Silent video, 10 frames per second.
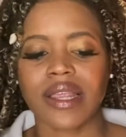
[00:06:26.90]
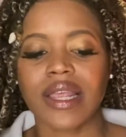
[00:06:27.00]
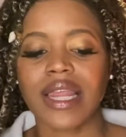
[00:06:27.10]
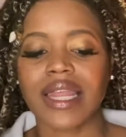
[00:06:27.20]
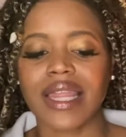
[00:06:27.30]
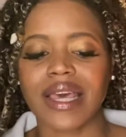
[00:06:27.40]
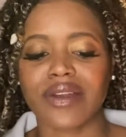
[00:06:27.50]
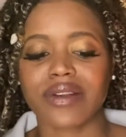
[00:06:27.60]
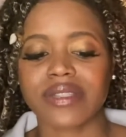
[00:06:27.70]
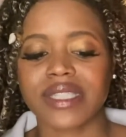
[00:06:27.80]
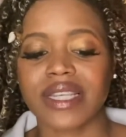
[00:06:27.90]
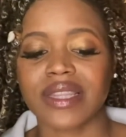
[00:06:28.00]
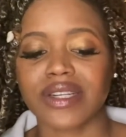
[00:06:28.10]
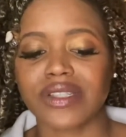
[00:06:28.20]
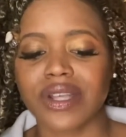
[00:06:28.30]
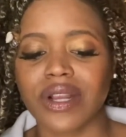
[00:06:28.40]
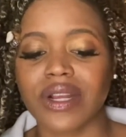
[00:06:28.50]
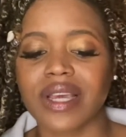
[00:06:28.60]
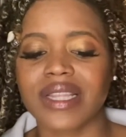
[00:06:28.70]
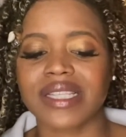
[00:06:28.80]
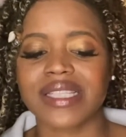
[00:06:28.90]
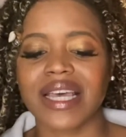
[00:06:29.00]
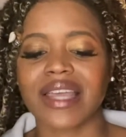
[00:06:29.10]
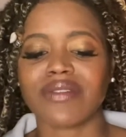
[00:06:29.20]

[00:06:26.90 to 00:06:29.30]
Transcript: letters in the dirt on the side of